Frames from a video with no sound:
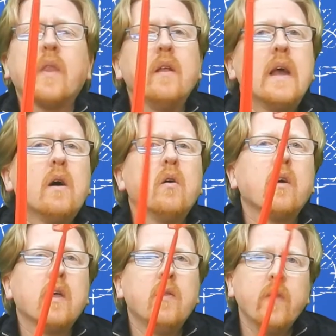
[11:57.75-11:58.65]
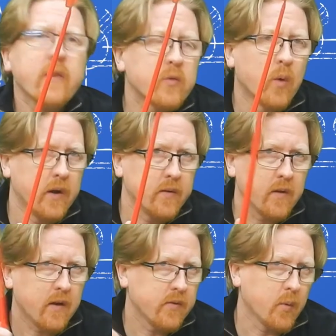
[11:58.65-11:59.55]
Now, in this one,
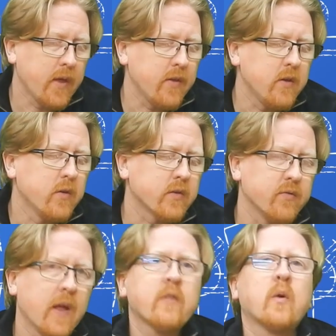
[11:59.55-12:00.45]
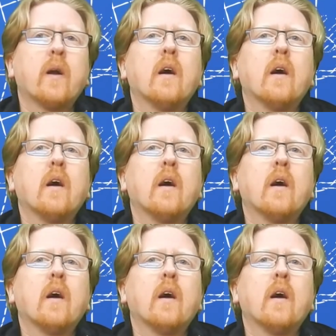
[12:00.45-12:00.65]
the way that you use a fly swatter